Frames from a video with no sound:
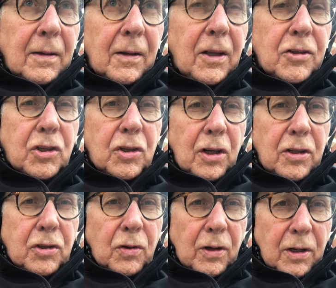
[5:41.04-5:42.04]

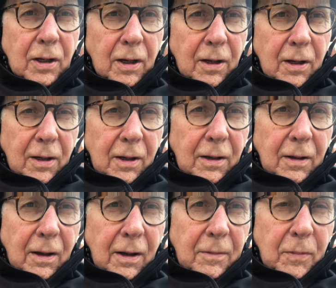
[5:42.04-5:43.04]
history
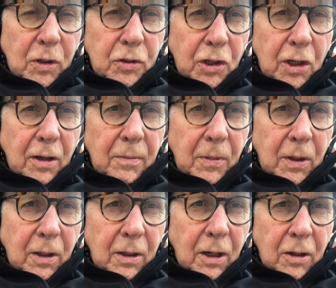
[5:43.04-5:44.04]
museum
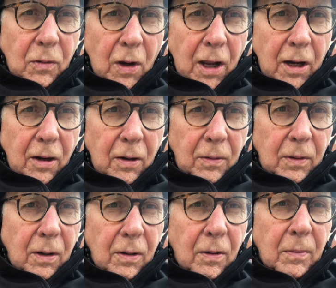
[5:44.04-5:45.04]
in Henrietta,
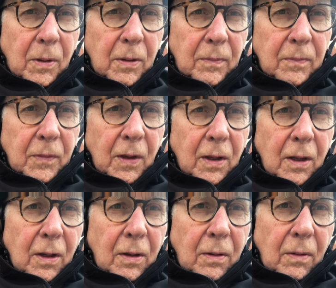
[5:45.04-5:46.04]
Oklahoma.
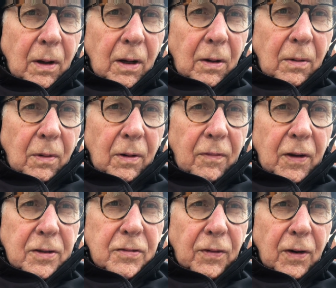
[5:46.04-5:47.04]
One of
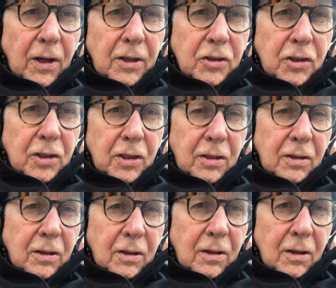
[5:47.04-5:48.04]
his friends
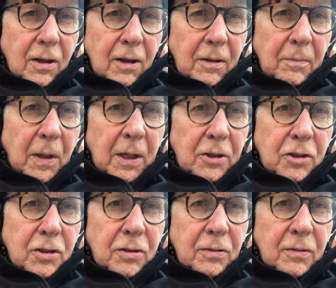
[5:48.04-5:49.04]
and
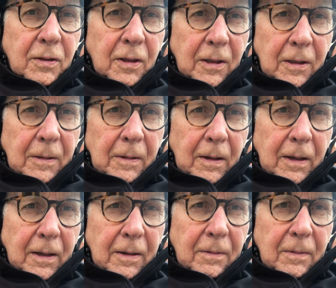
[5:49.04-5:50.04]
mates.
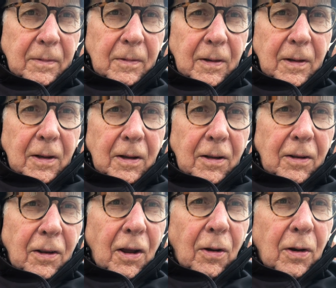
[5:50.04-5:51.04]
The
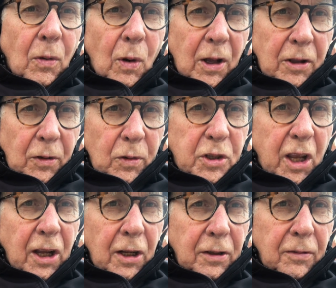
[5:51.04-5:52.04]
only one that was
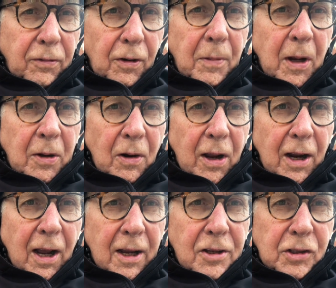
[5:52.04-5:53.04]
killed from Henrietta
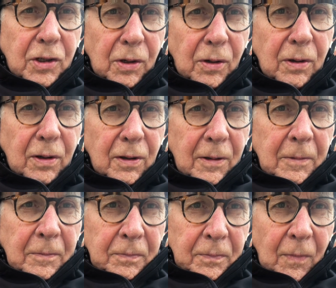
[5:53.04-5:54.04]
High School
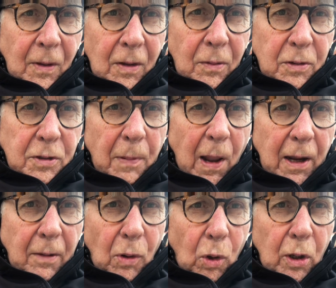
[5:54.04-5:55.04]
was a
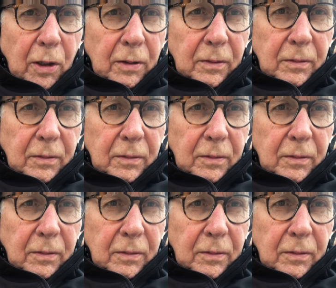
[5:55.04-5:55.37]
black boy